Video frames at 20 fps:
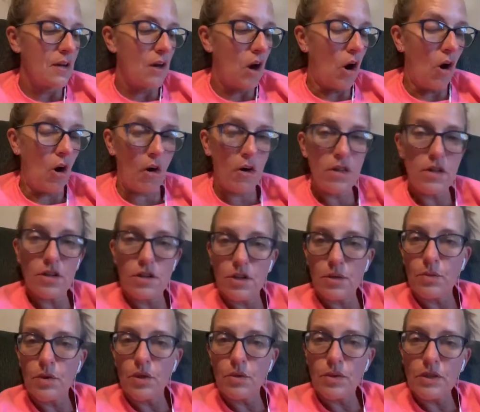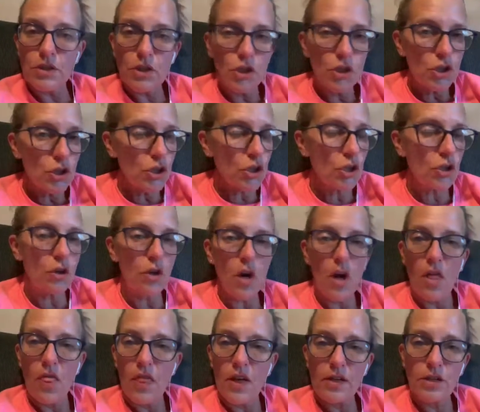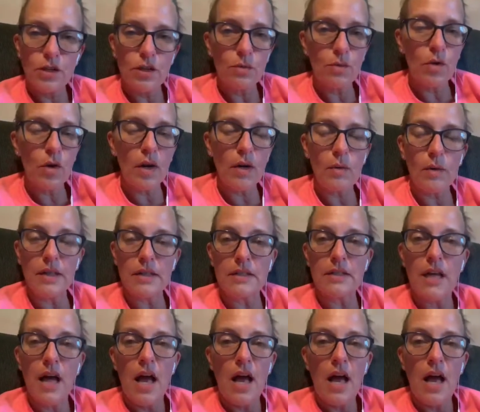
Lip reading: Are there some good ones? Sure, there's some great ones.